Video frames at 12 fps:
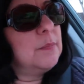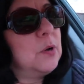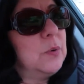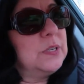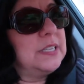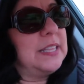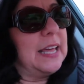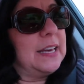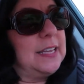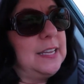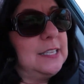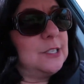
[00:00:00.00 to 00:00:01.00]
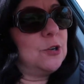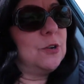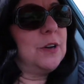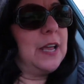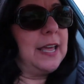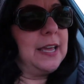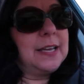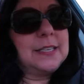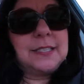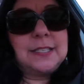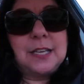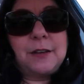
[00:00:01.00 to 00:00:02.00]
going to that Easter egg
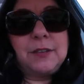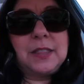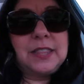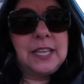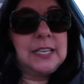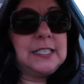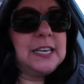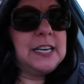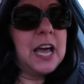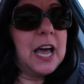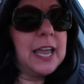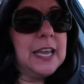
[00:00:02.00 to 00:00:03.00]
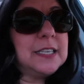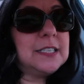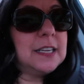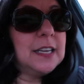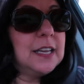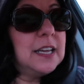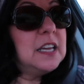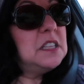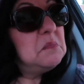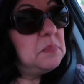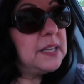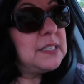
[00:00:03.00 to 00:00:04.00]
stuffing thing tonight.
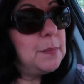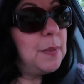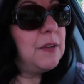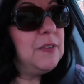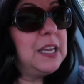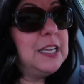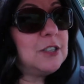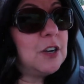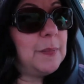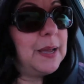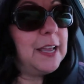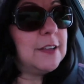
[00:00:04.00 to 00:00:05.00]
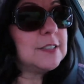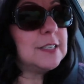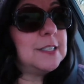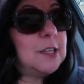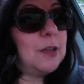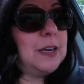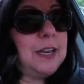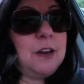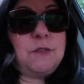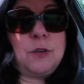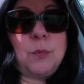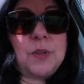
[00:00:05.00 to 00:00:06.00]
And plus I'm having Easter at my house, so I need
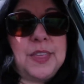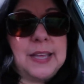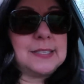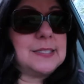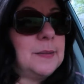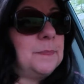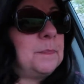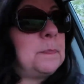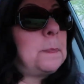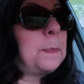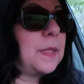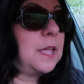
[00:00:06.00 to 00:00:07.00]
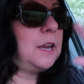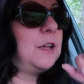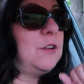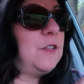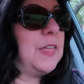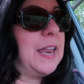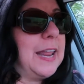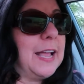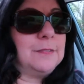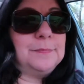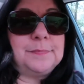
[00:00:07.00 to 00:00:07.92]
a few more things. I'm gonna go do that now.